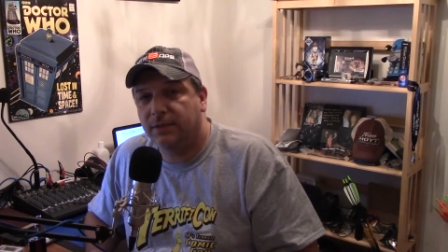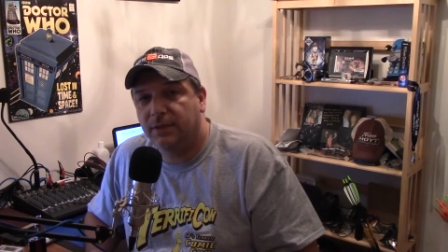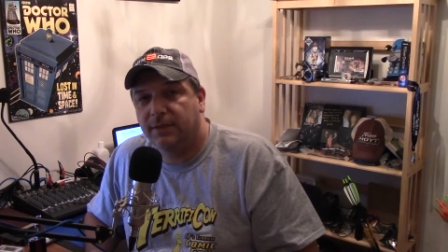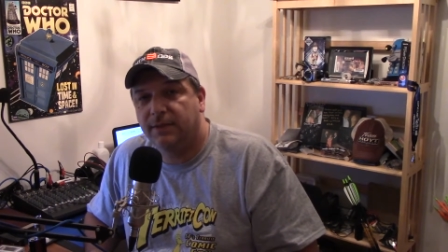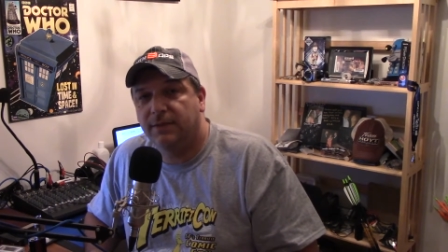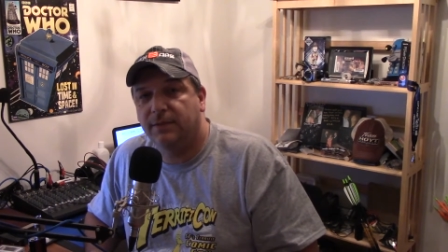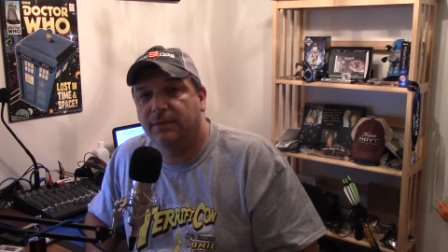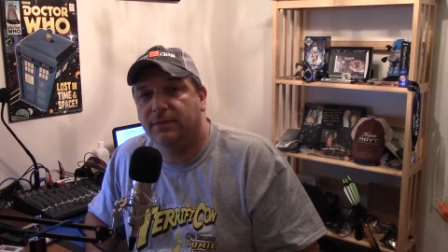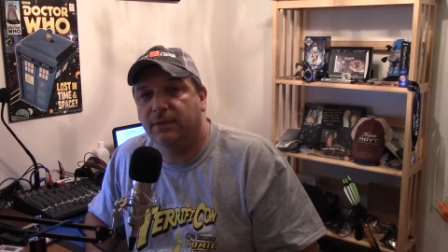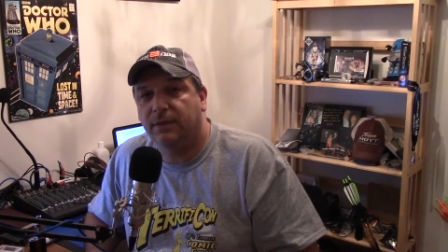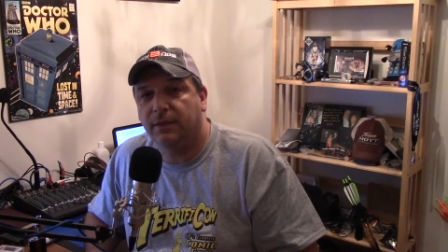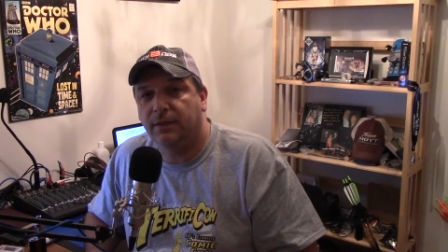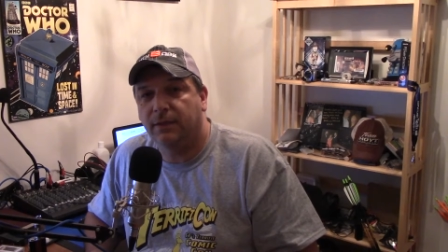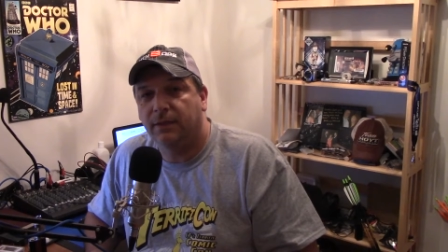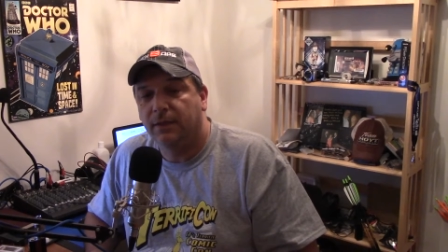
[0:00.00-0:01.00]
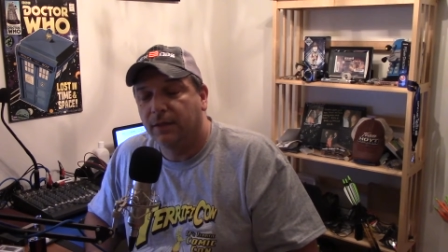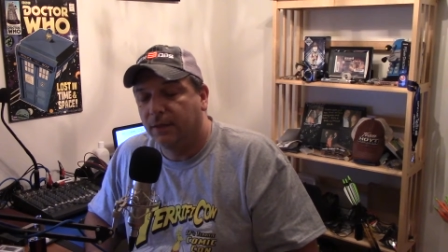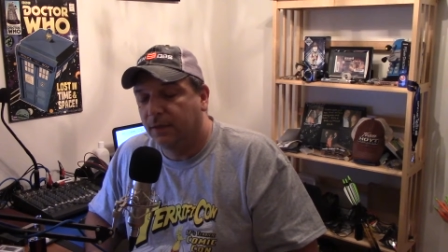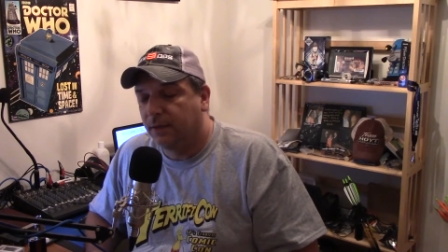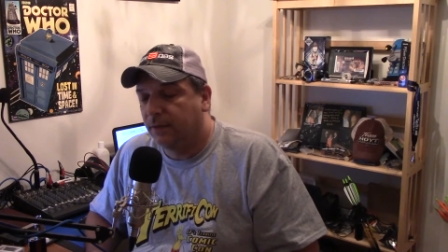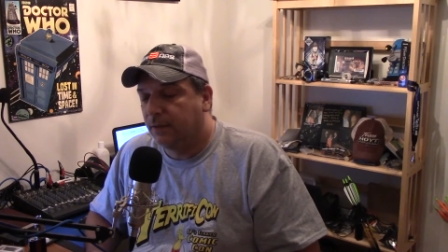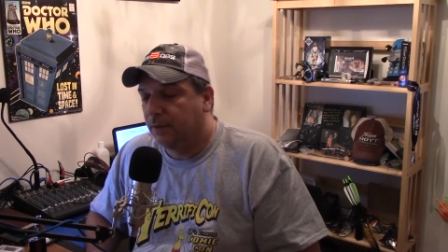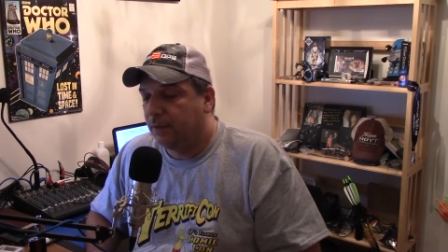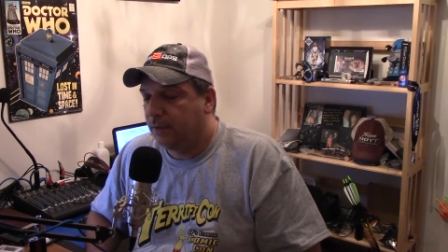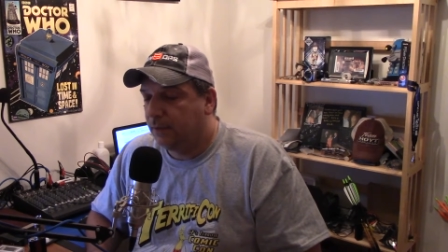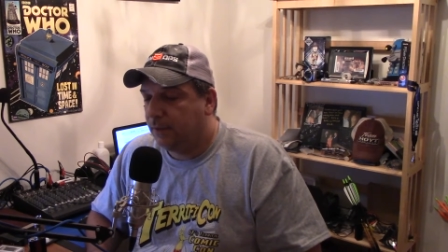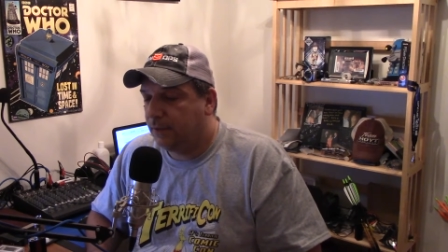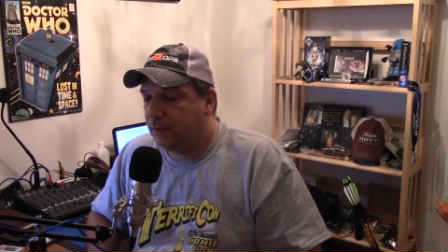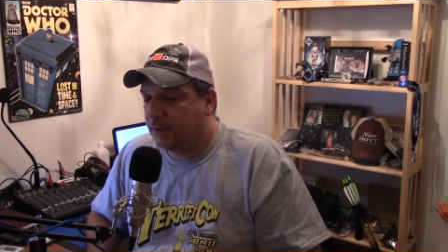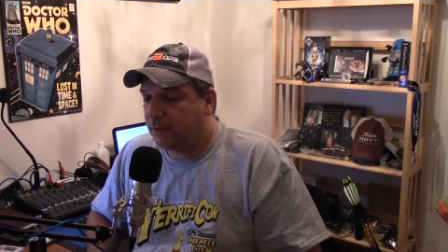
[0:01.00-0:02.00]
He's
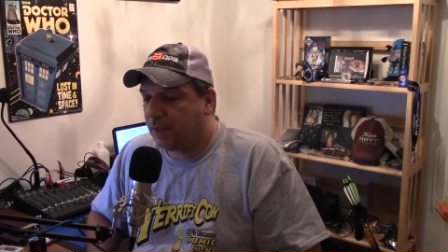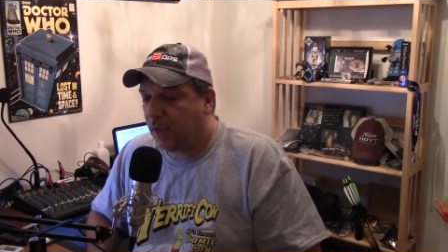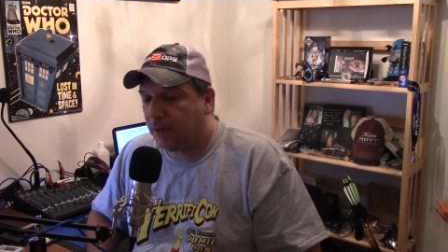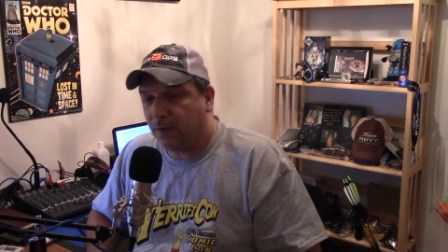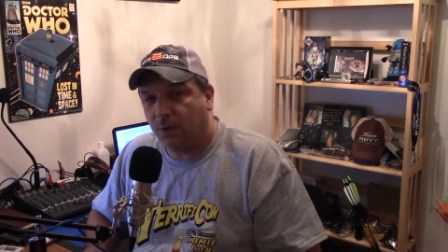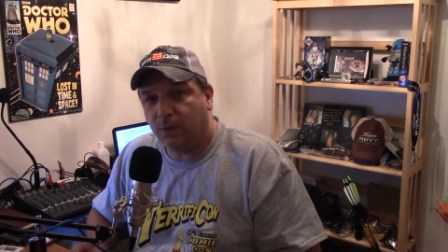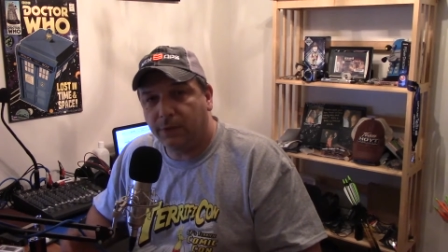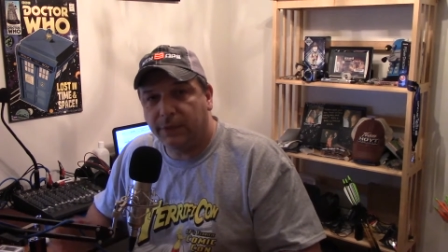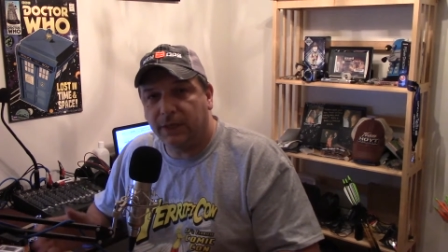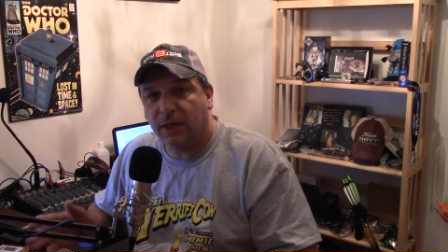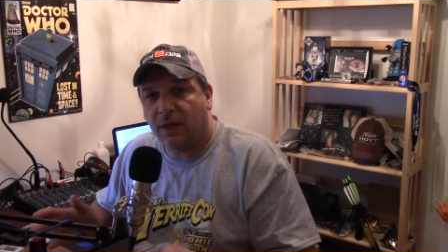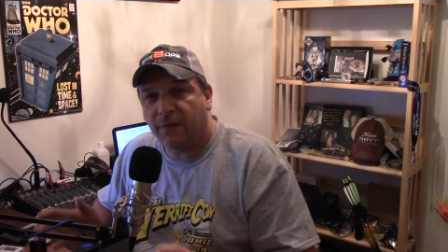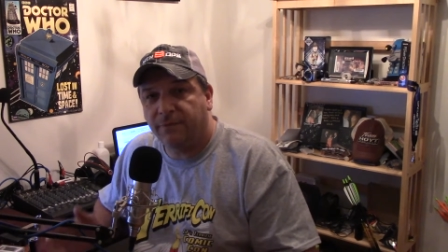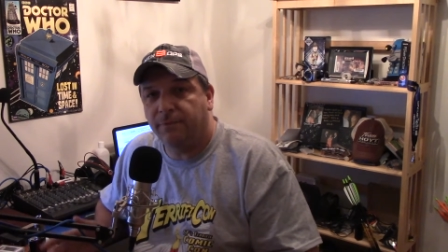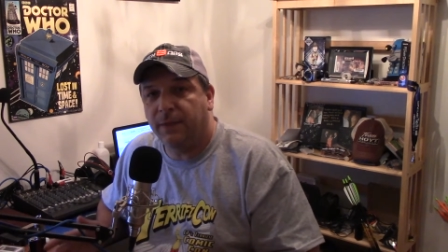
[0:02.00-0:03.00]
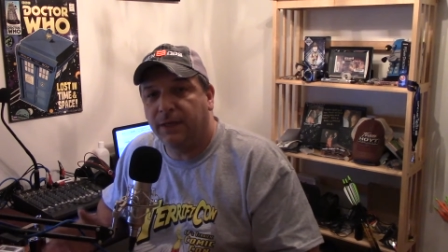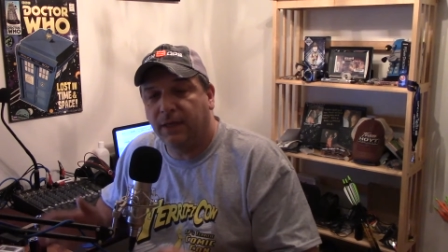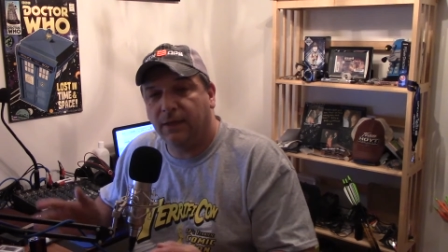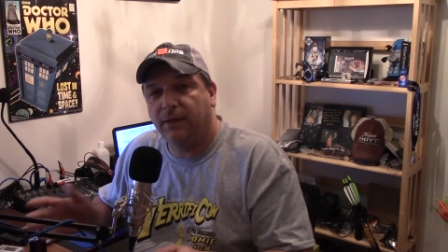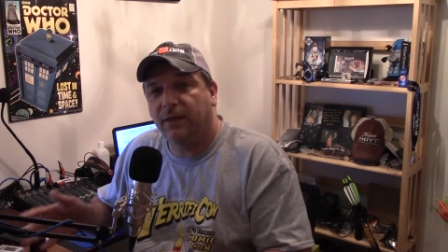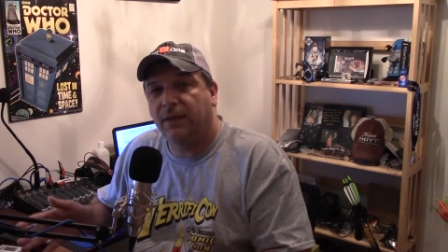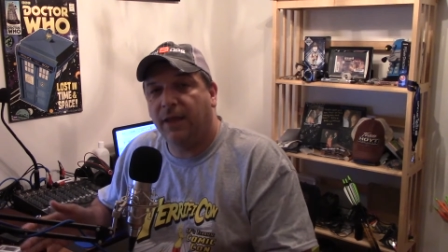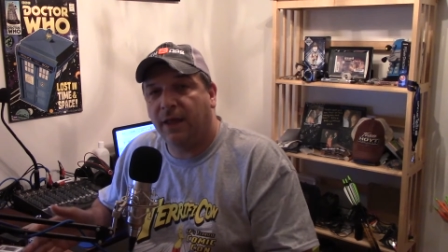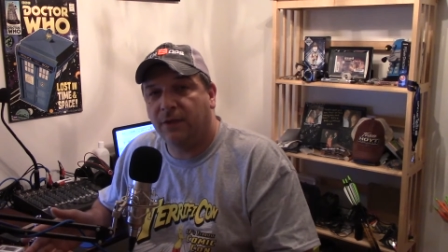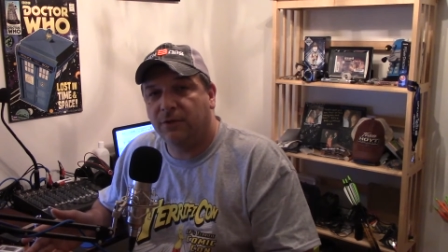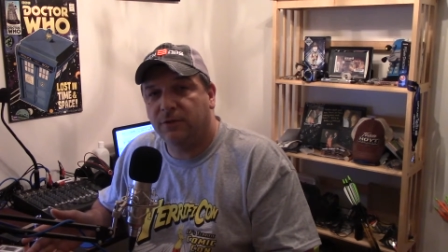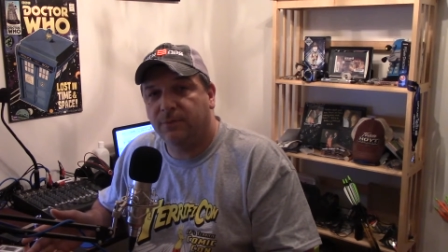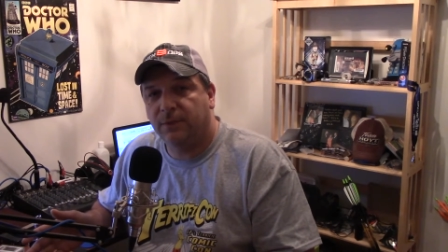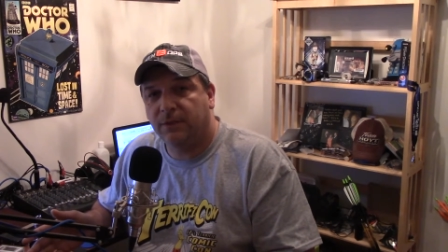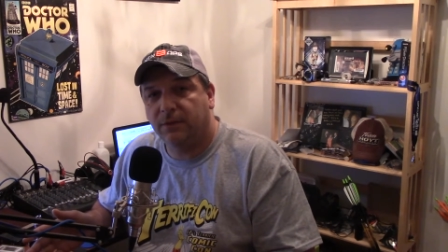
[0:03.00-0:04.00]
kind of holding off making the
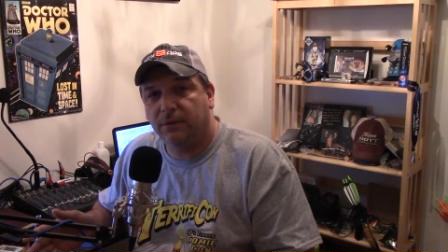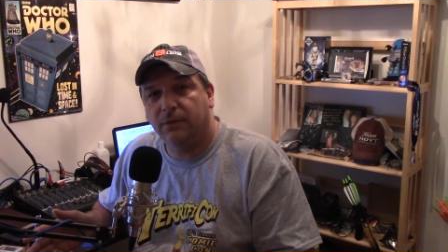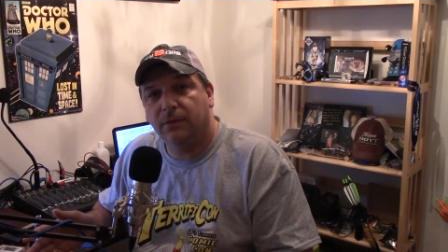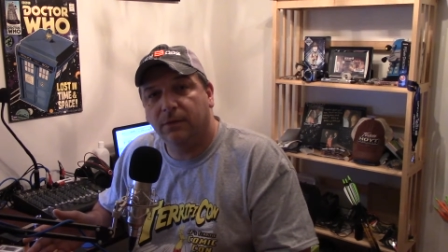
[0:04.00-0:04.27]
announcement